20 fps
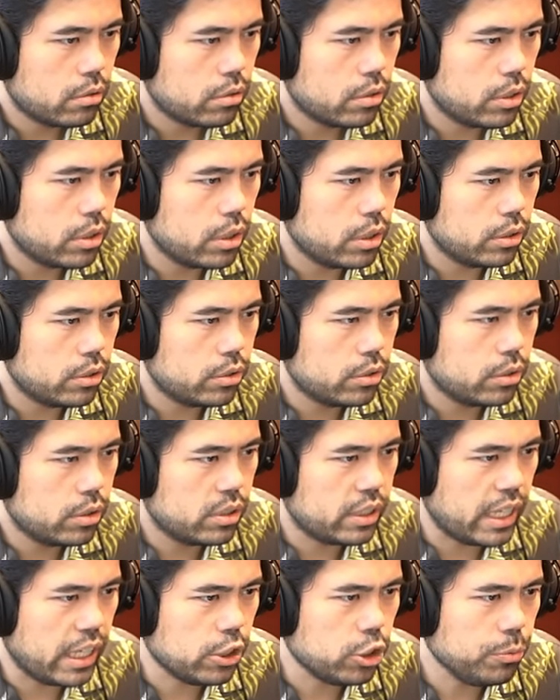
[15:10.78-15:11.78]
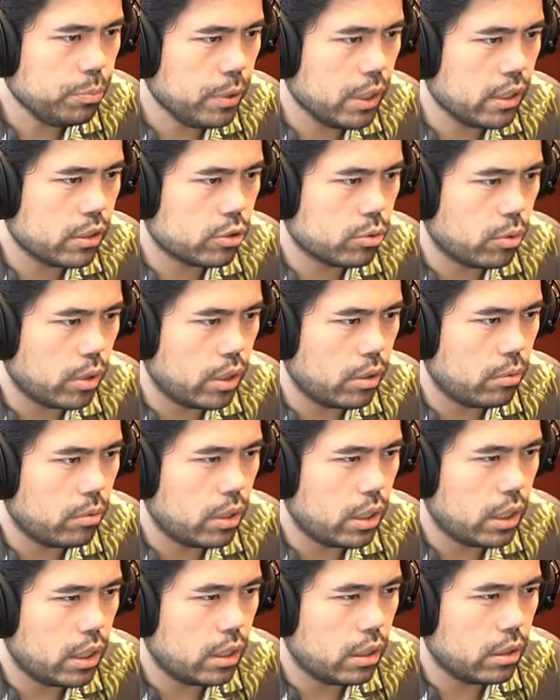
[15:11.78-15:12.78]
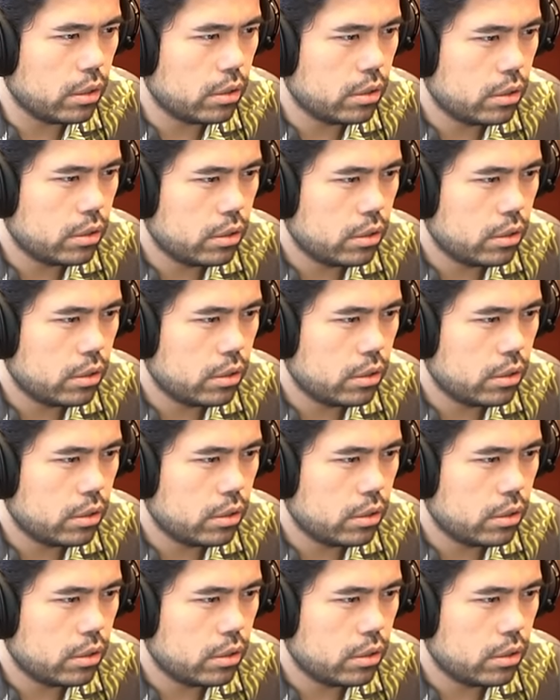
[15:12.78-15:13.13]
okay so he's actually playing this quite well